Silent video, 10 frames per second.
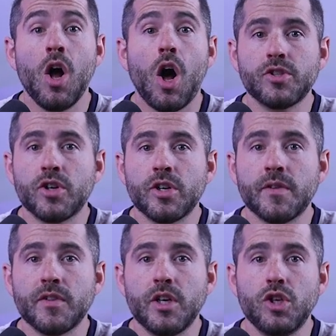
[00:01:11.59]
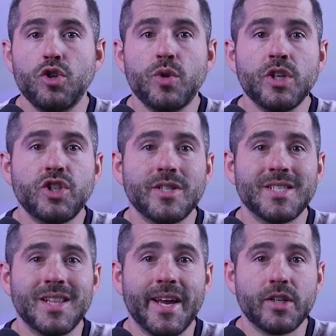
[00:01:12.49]
Alternatively, you can just
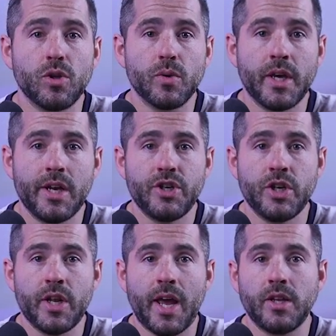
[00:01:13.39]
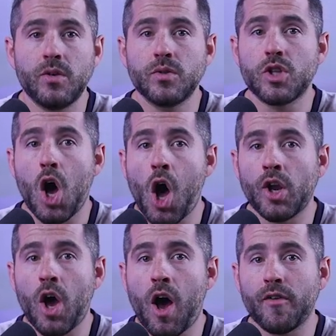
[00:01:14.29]
select a location and use the
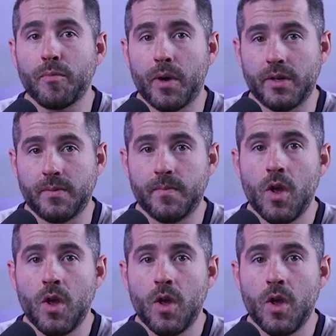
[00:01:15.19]
on/off button.